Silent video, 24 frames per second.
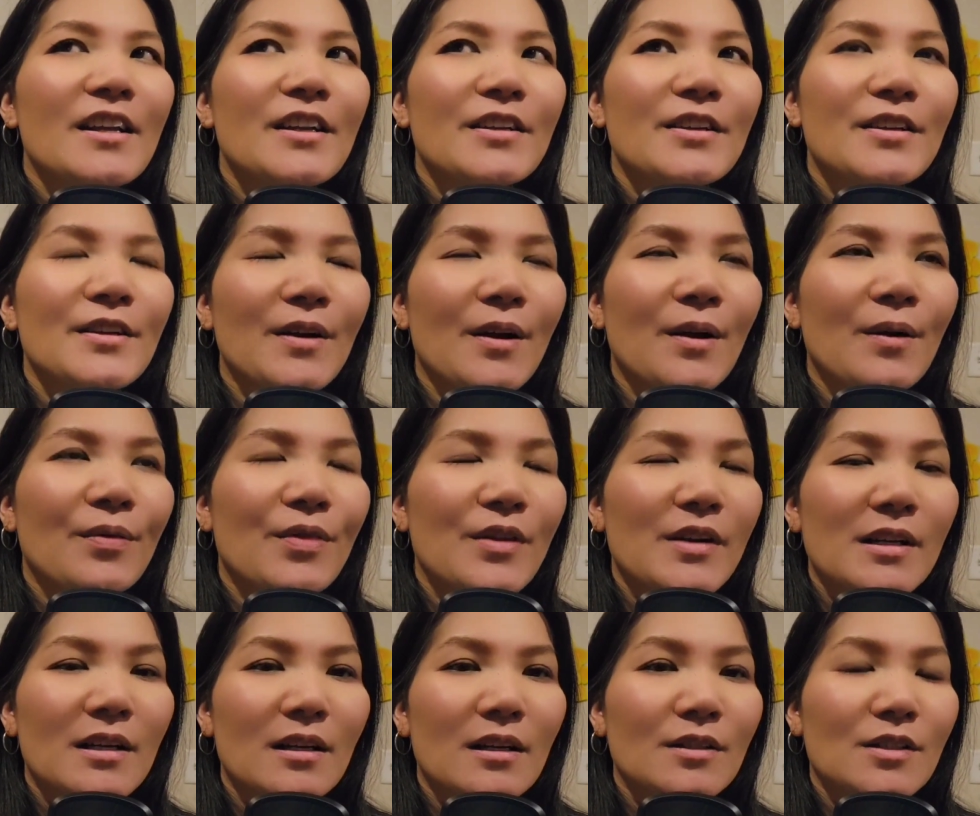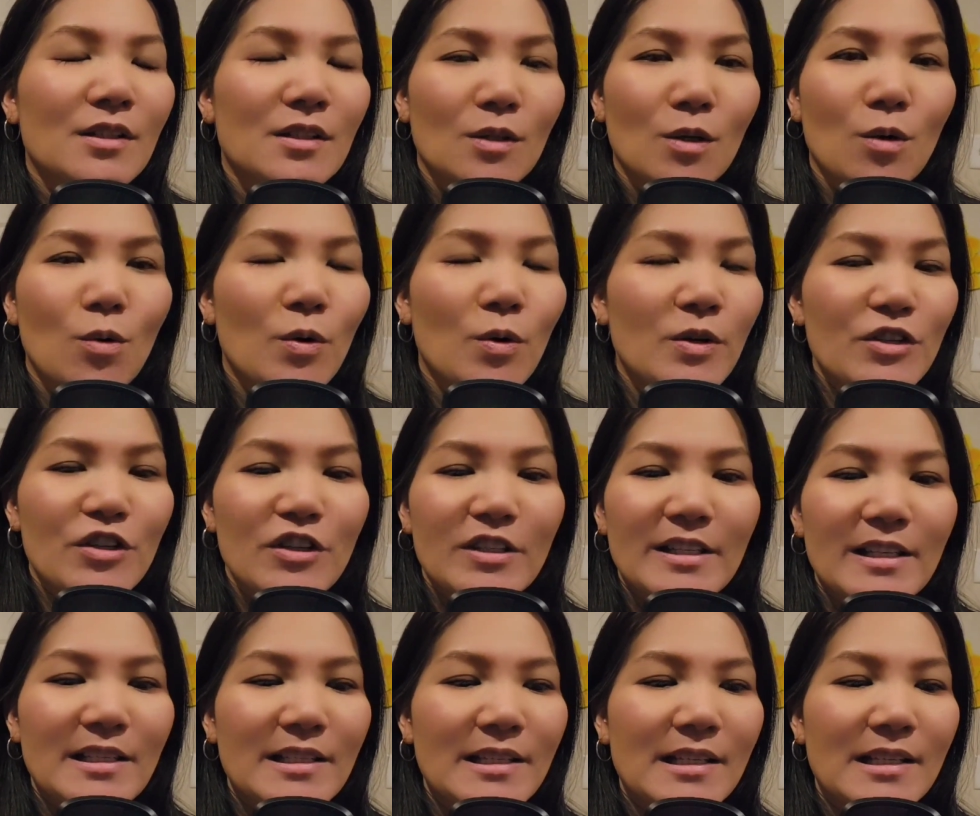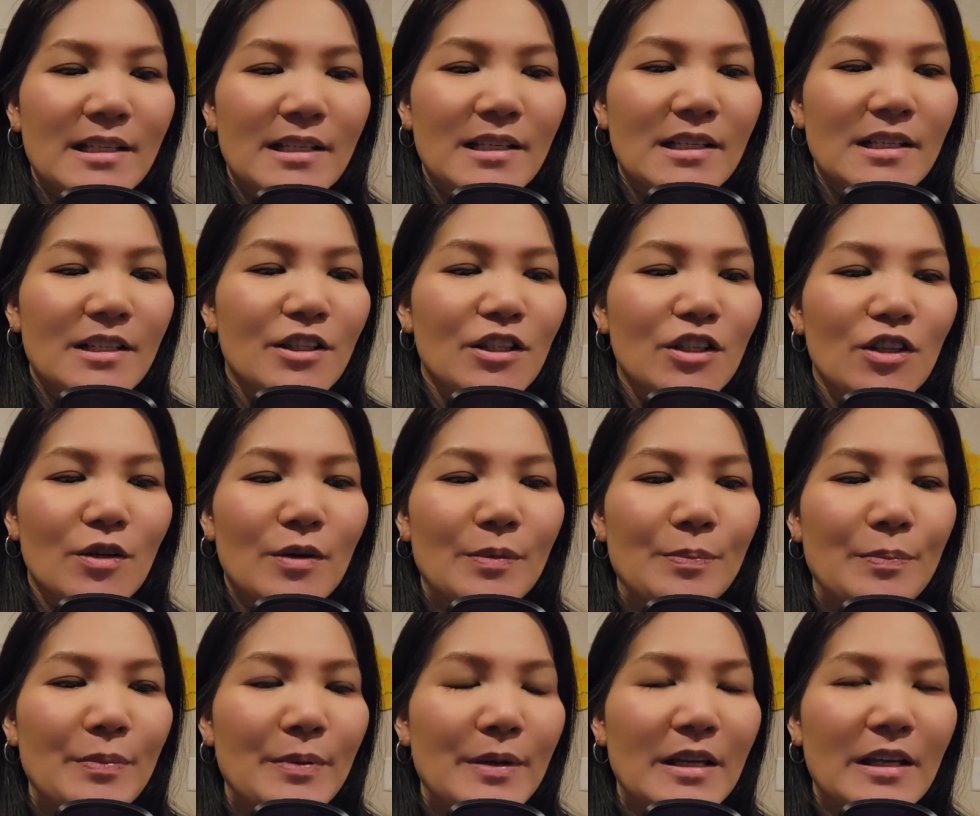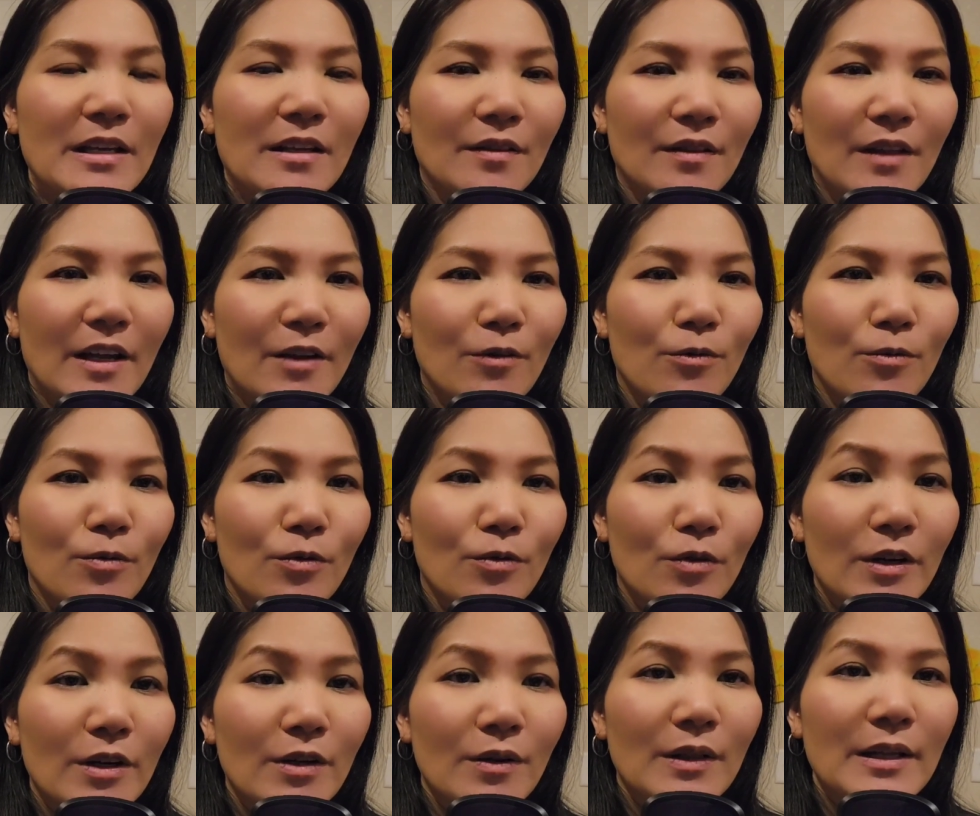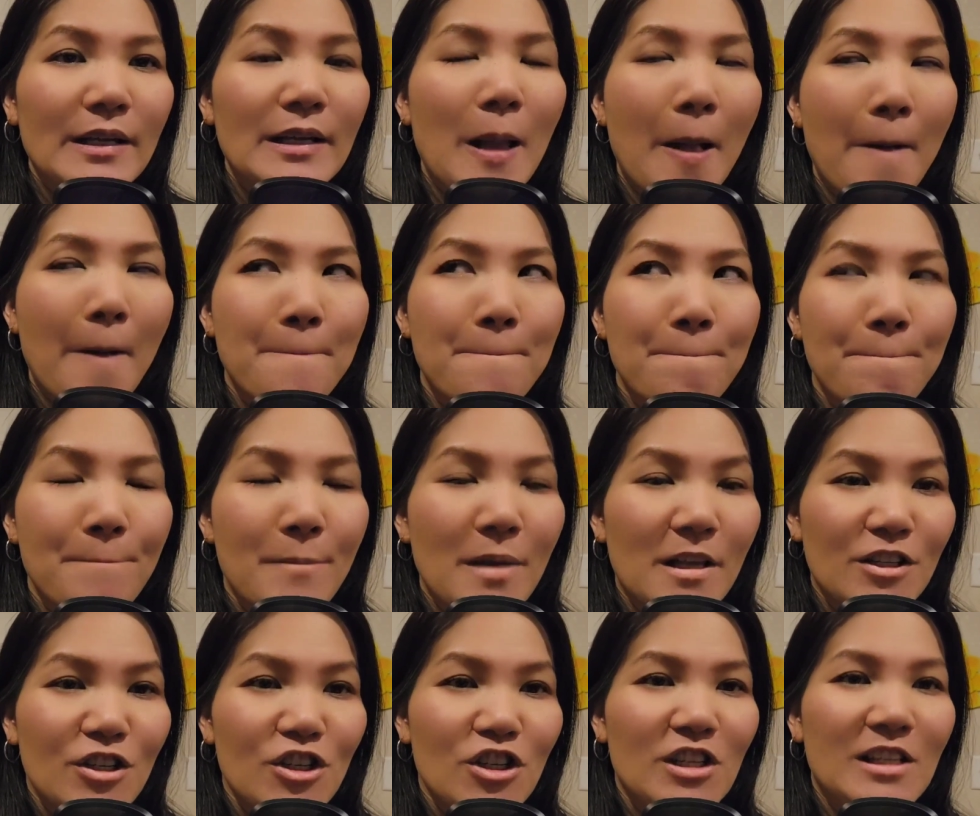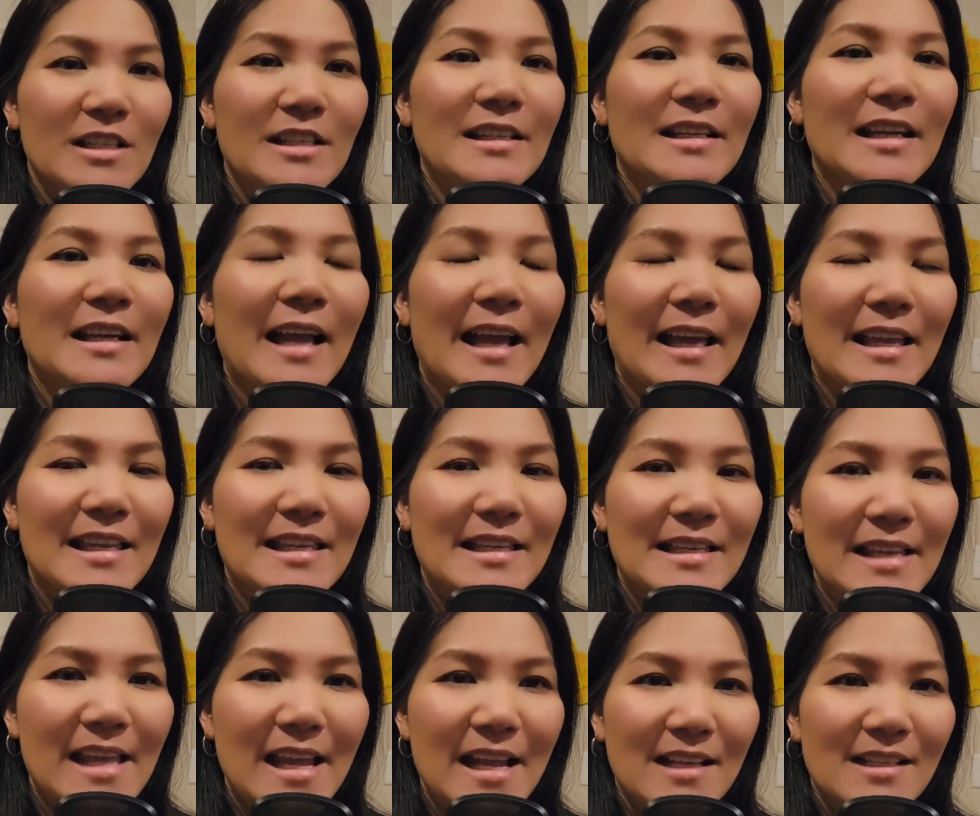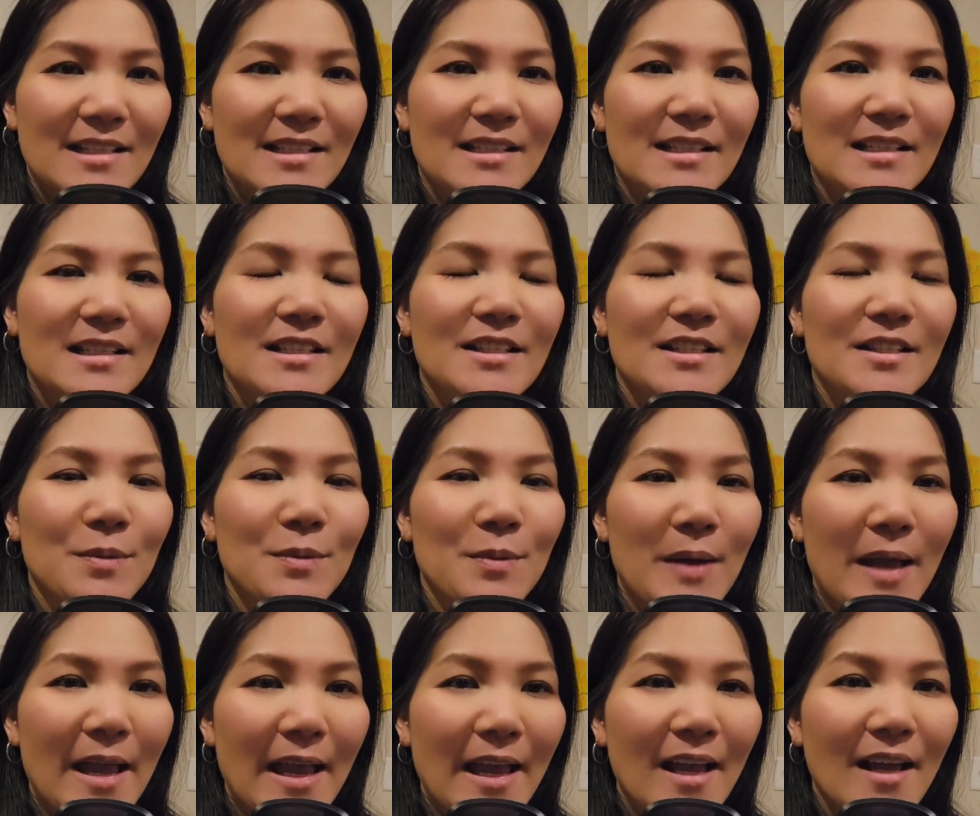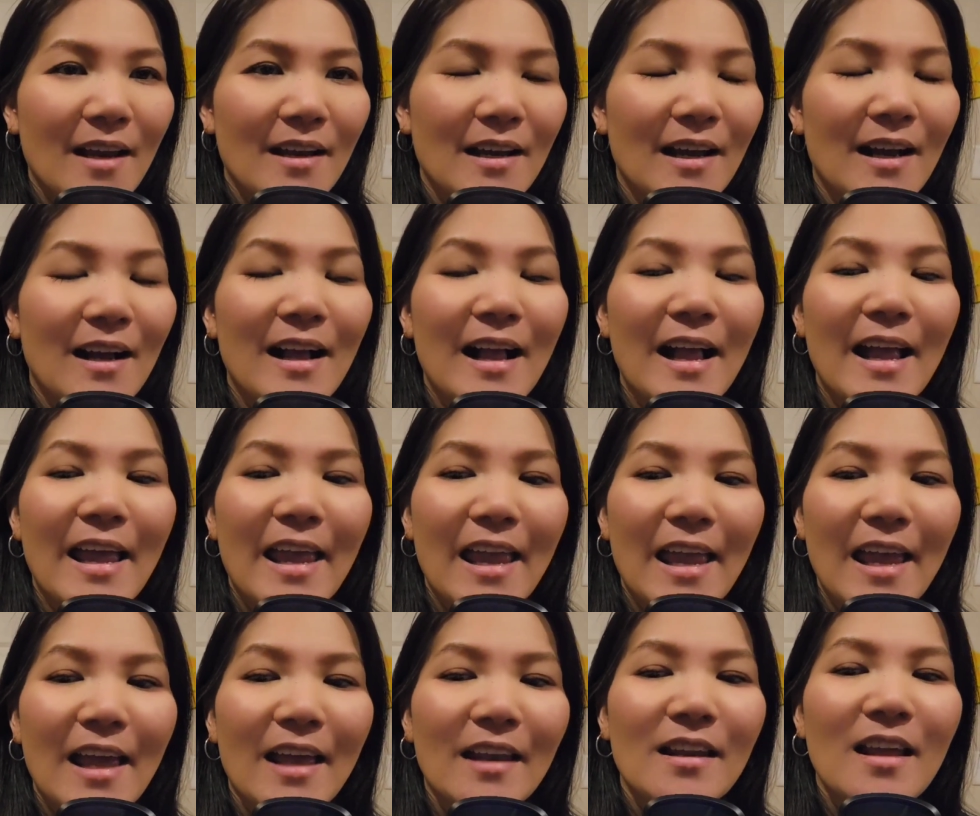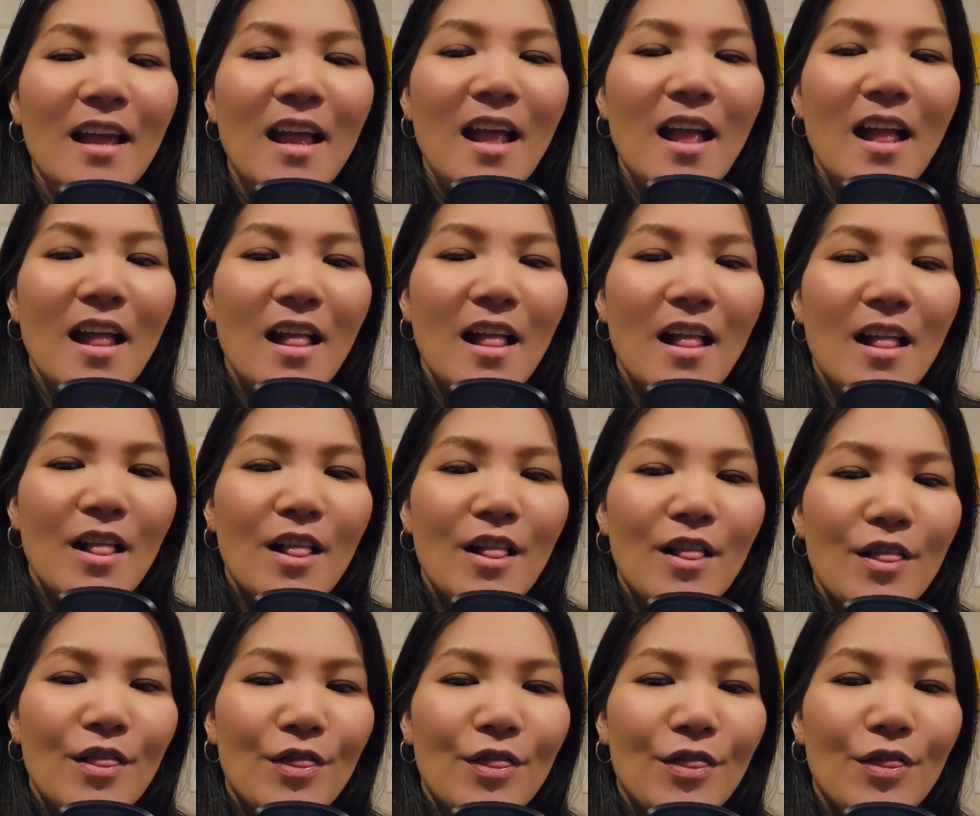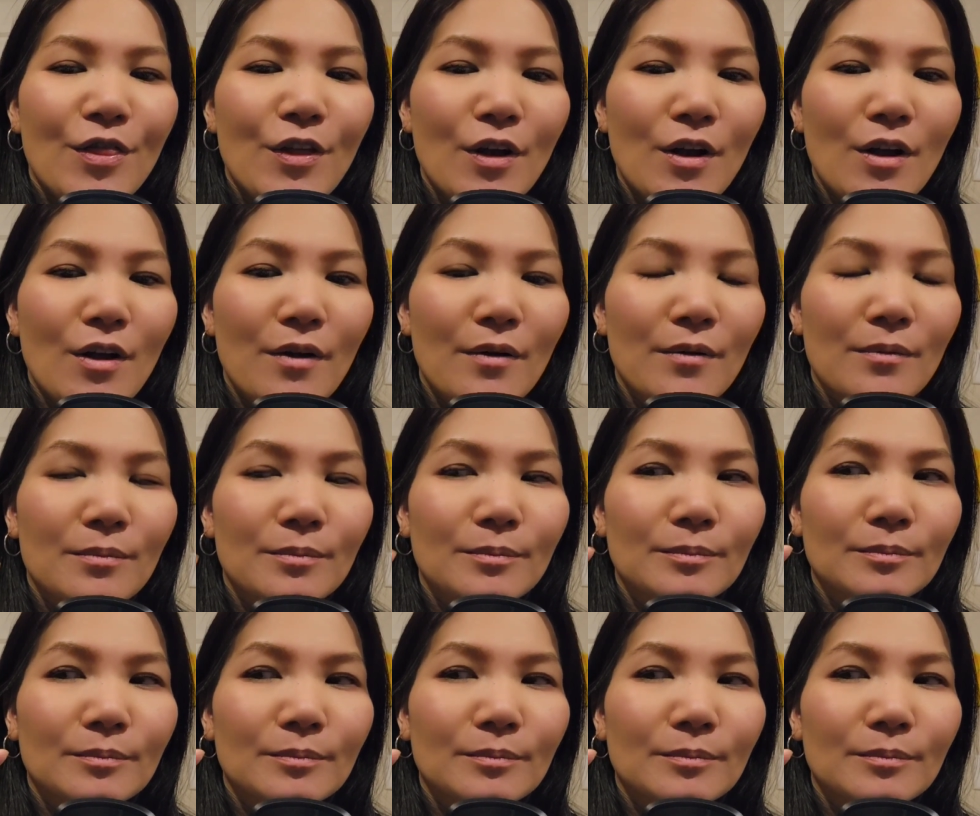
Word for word: you know, the gorgeous assistants are being like really bitchy and nasty to Anna, and the